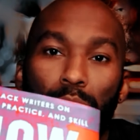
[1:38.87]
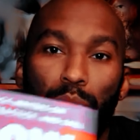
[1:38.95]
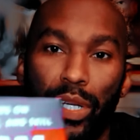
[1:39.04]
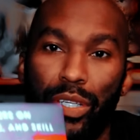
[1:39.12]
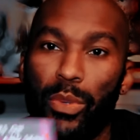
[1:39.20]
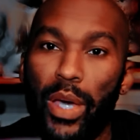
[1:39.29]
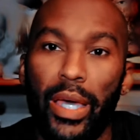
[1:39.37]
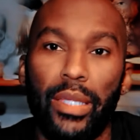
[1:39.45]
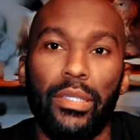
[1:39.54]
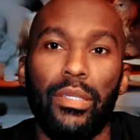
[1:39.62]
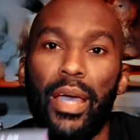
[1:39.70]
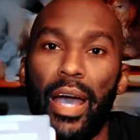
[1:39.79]
Where You
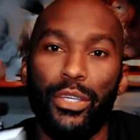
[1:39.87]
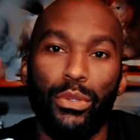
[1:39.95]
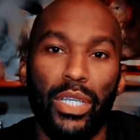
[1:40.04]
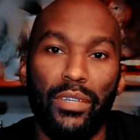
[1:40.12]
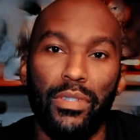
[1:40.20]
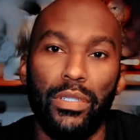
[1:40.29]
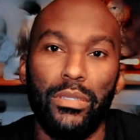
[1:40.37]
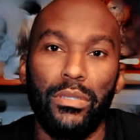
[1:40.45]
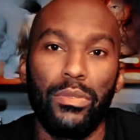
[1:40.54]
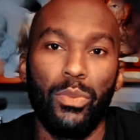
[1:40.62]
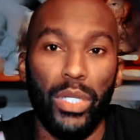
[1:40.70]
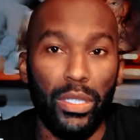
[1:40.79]
At, How You
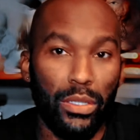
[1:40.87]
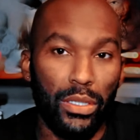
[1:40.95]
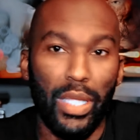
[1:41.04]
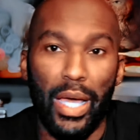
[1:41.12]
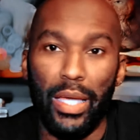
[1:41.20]
Living, What It Looked